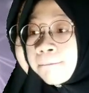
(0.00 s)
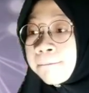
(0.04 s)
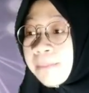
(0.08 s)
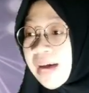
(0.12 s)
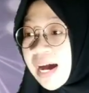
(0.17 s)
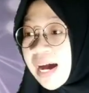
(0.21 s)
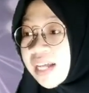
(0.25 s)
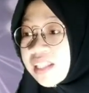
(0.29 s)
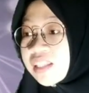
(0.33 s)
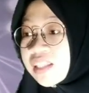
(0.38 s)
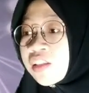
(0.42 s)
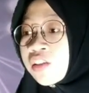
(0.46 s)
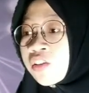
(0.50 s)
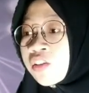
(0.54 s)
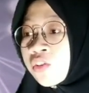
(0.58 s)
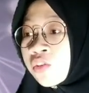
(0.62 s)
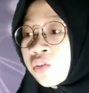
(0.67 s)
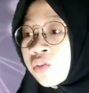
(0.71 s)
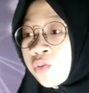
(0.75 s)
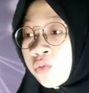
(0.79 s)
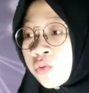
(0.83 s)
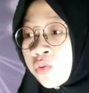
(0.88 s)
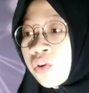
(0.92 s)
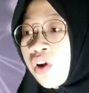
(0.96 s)
But
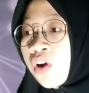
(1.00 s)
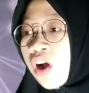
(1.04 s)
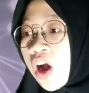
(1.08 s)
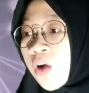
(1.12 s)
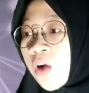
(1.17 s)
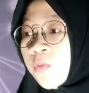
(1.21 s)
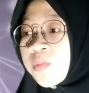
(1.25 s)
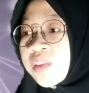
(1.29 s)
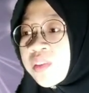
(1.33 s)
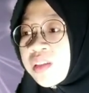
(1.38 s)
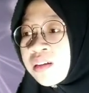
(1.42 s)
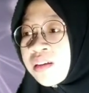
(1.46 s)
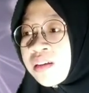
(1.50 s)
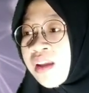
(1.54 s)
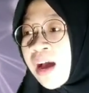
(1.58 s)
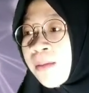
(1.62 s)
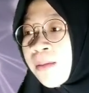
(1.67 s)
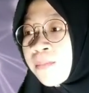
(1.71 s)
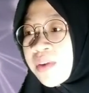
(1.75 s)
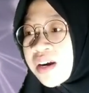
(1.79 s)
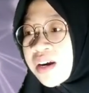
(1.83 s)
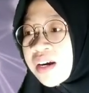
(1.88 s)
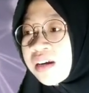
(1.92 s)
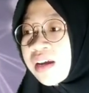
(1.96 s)
2 of the
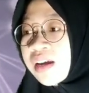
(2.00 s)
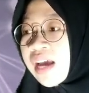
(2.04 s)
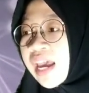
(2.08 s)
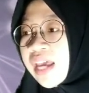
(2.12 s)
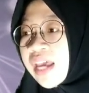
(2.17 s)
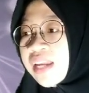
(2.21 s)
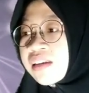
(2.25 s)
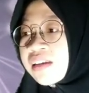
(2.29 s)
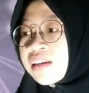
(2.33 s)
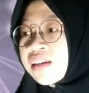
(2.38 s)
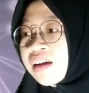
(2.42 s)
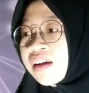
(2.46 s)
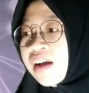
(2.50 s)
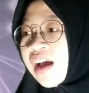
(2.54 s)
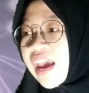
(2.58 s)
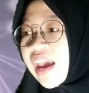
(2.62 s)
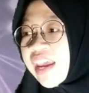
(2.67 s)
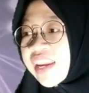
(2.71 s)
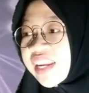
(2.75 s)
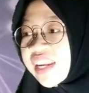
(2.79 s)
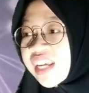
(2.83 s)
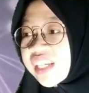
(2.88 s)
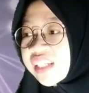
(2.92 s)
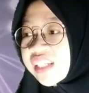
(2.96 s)
number and the
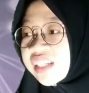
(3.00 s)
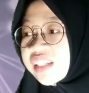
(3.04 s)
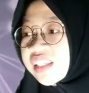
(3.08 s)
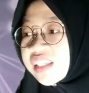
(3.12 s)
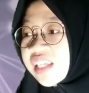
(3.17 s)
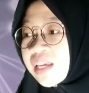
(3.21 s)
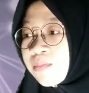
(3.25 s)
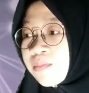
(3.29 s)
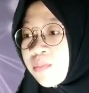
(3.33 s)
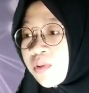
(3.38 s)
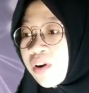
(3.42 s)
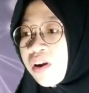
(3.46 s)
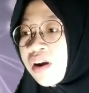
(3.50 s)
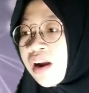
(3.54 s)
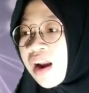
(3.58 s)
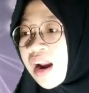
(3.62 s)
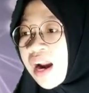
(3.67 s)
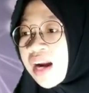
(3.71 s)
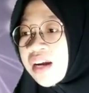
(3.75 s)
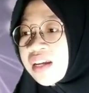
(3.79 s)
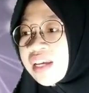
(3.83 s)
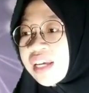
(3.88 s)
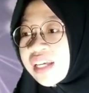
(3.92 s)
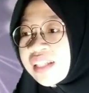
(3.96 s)
addition symbol
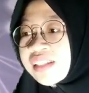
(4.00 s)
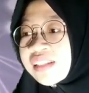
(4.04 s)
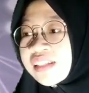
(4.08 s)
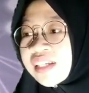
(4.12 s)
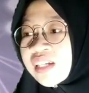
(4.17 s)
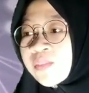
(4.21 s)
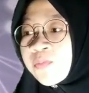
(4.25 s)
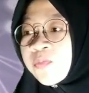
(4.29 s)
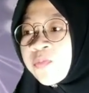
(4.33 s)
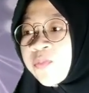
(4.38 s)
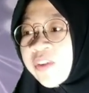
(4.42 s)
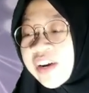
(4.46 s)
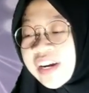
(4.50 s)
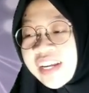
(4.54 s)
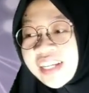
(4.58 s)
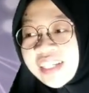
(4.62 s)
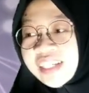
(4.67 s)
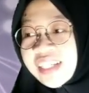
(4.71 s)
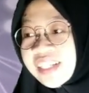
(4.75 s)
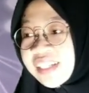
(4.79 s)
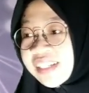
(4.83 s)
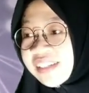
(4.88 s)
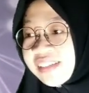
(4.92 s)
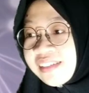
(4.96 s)
are inside
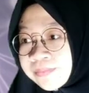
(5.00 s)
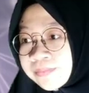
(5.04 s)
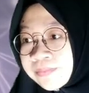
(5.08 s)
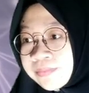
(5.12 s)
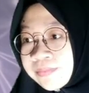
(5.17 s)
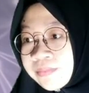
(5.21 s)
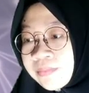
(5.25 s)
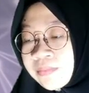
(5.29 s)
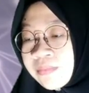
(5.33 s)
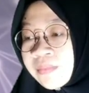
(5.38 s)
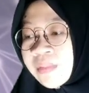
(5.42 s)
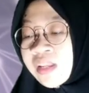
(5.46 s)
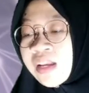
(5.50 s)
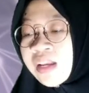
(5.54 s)
parentheses.